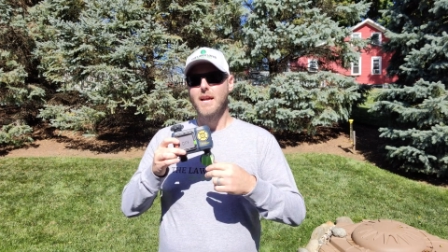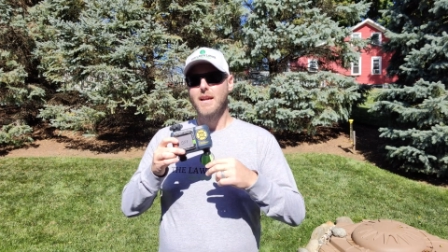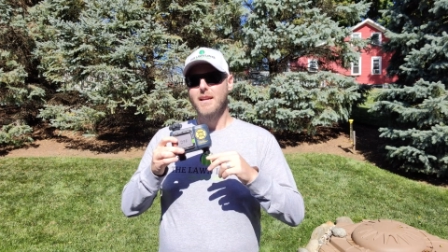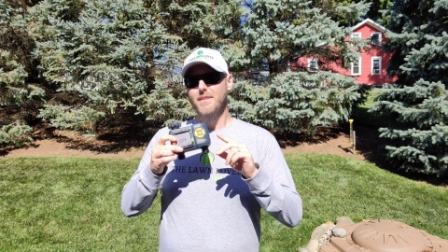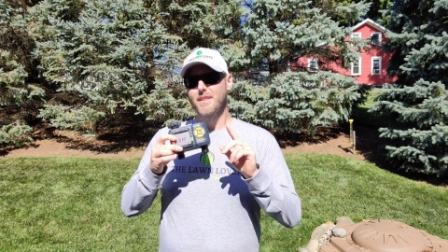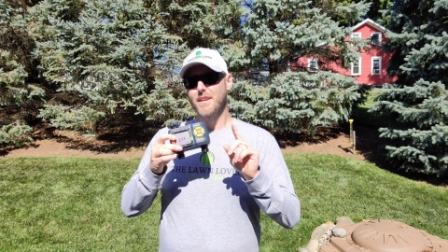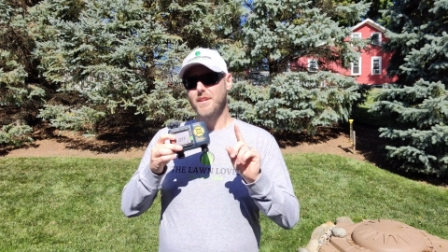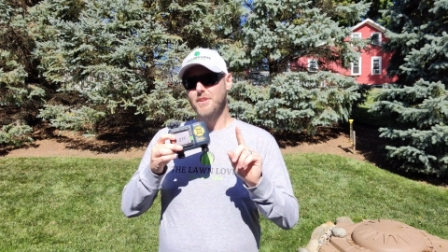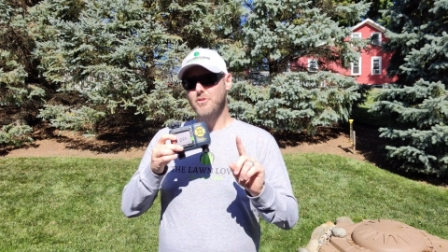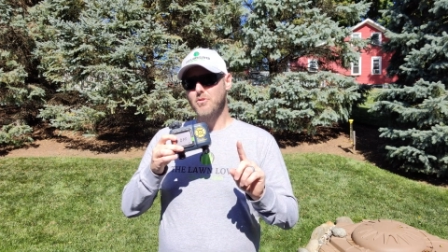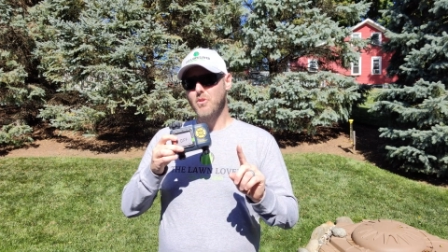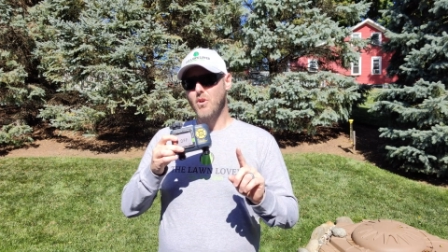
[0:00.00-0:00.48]

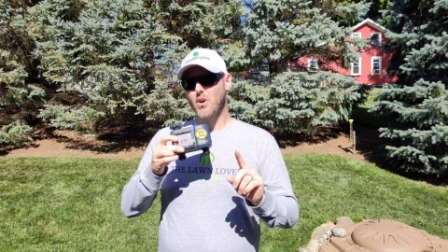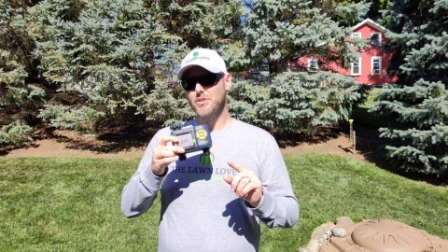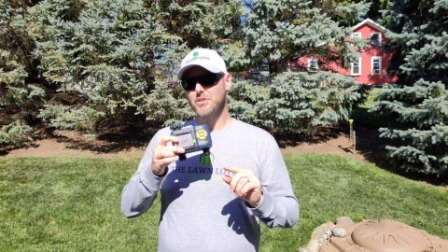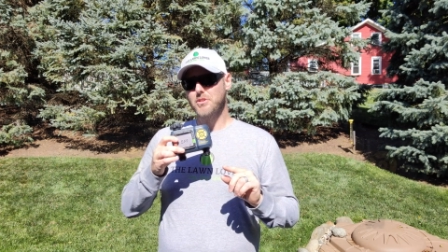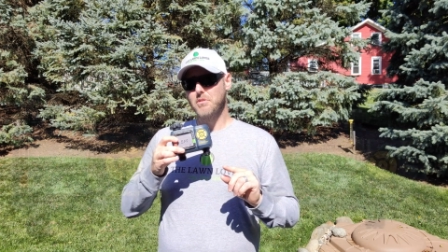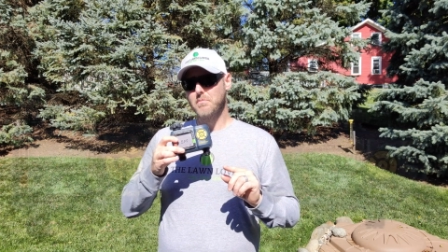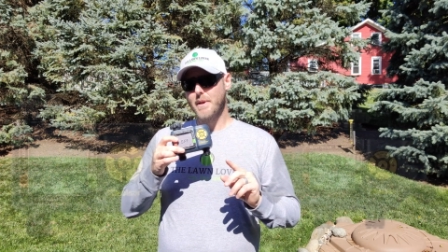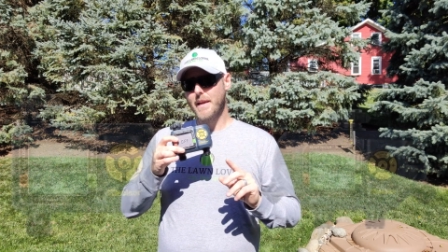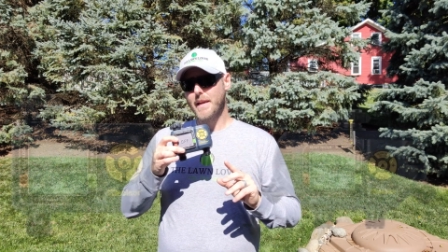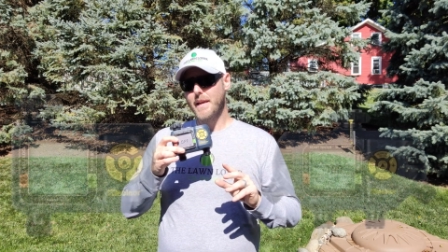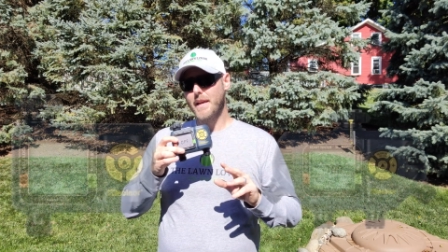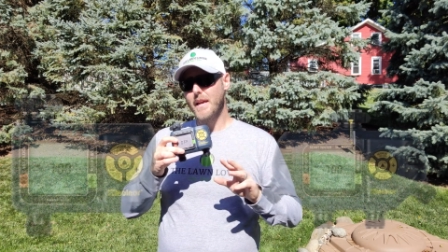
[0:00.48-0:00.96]
They do also
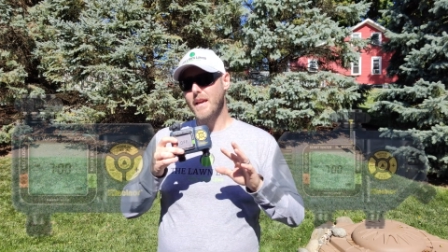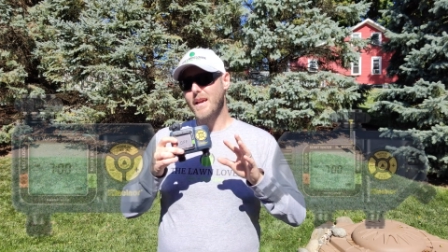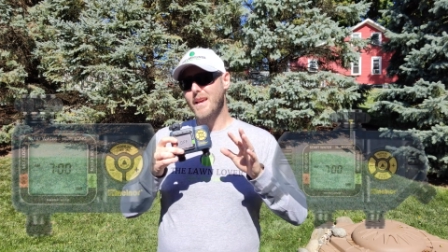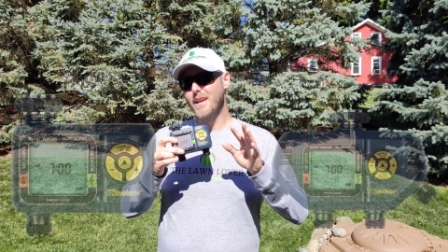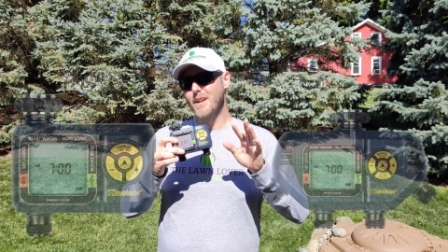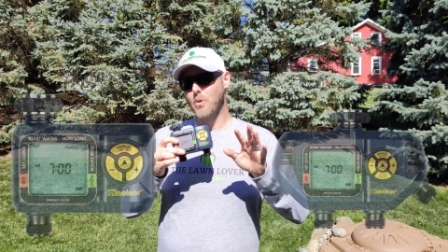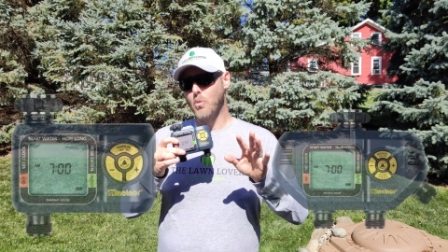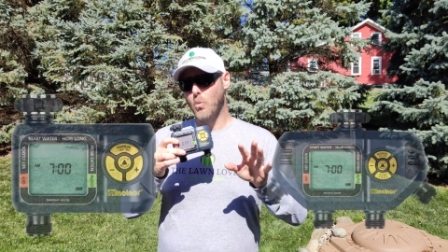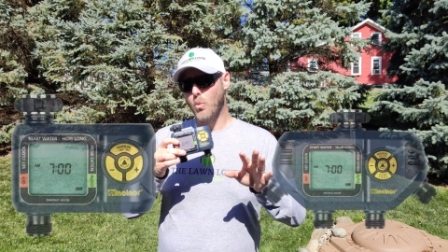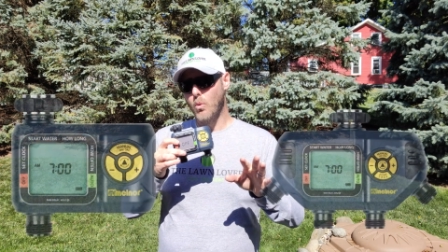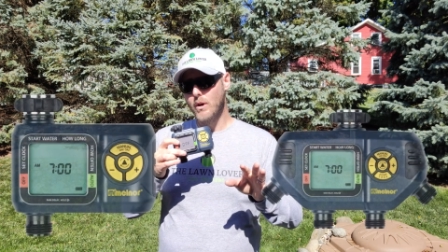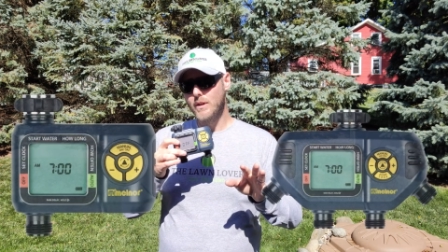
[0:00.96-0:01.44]
make it in
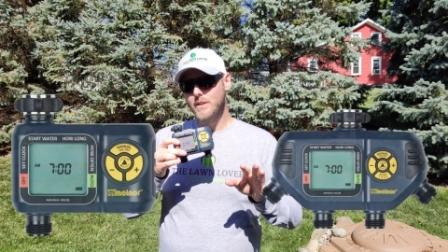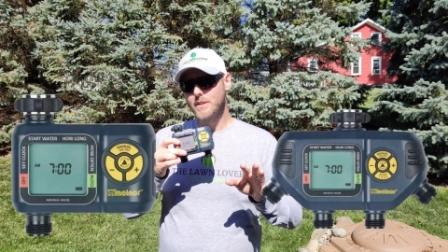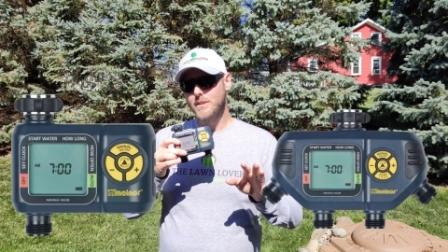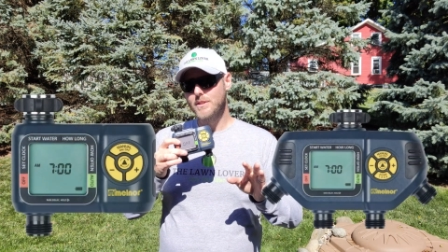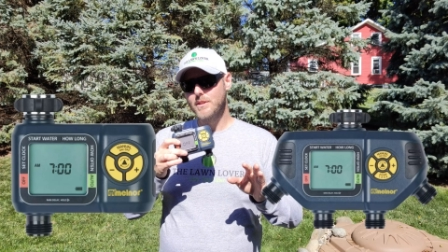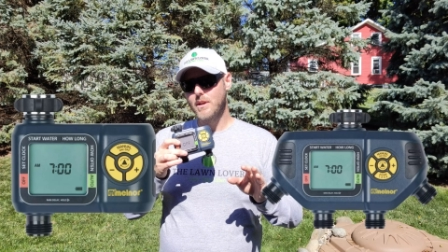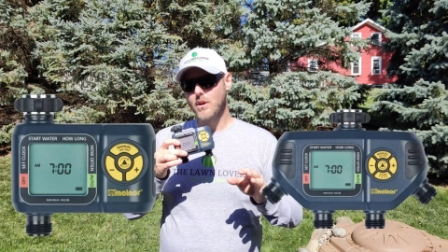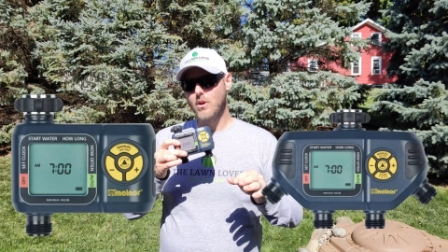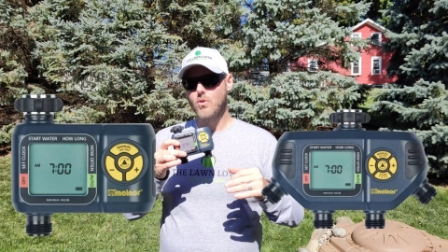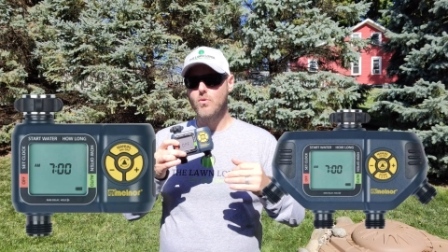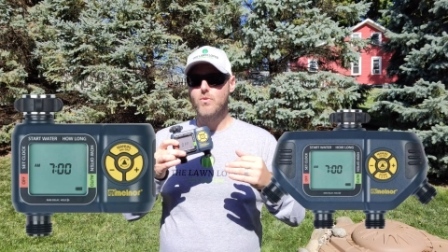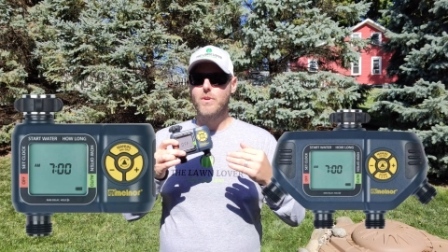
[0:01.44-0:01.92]
a
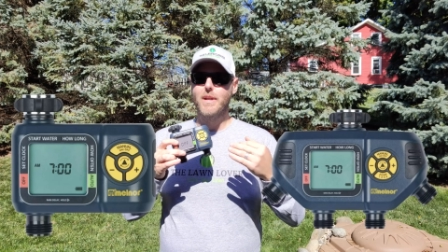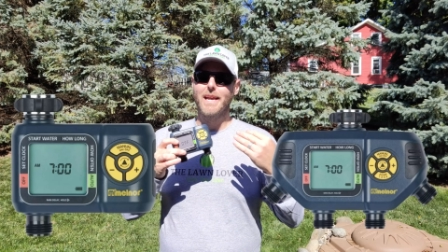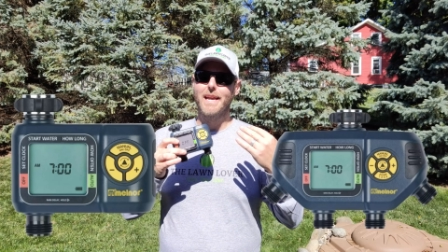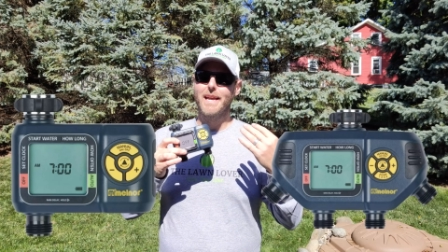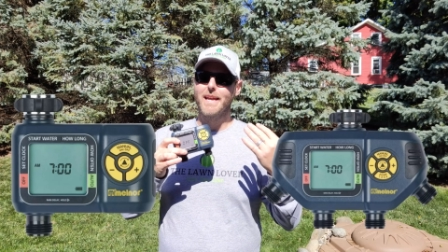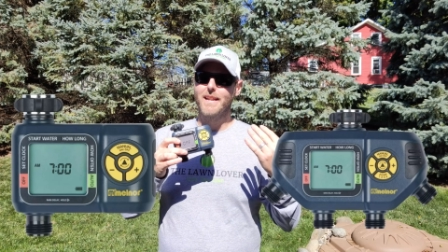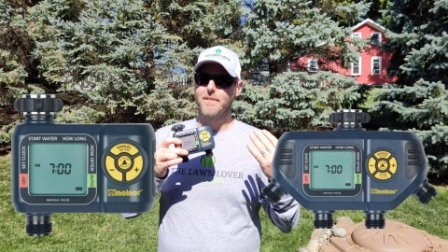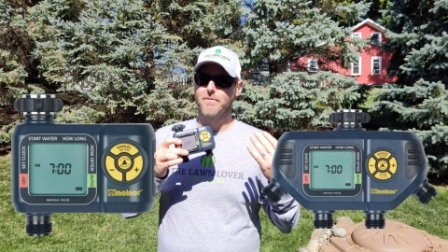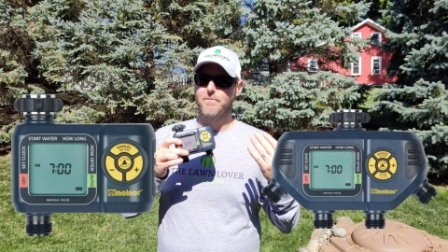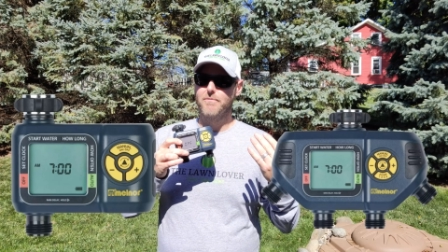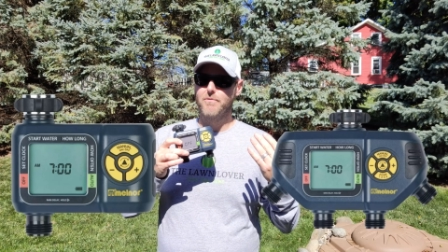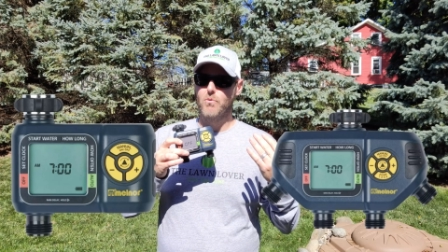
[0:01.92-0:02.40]
1-zone
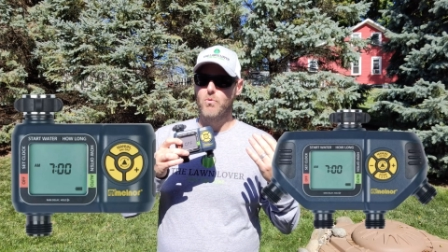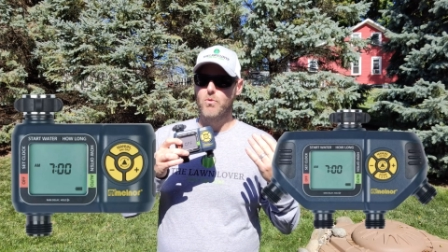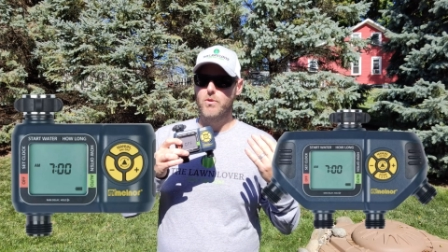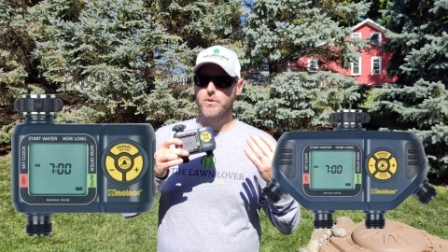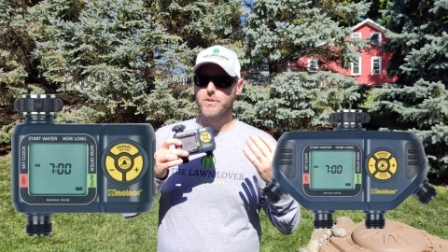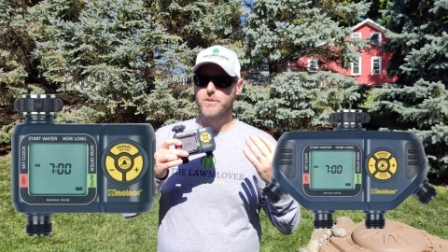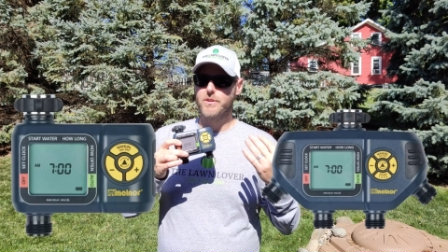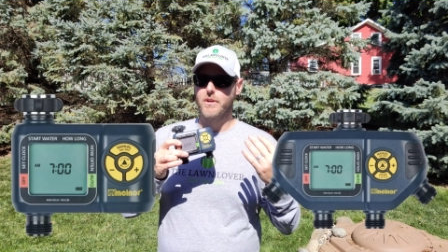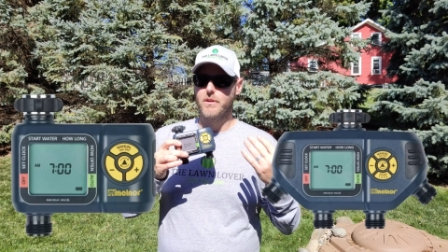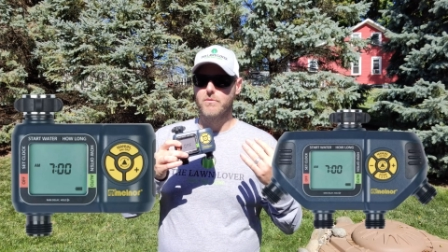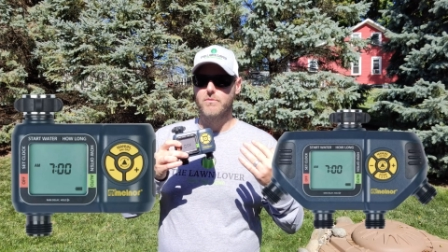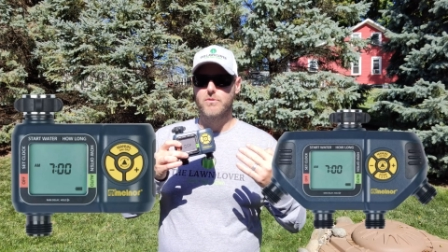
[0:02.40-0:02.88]
and a
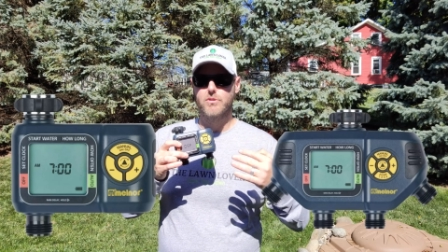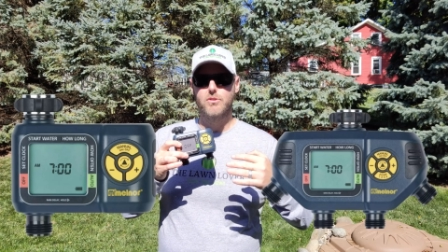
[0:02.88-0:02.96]
4-zone.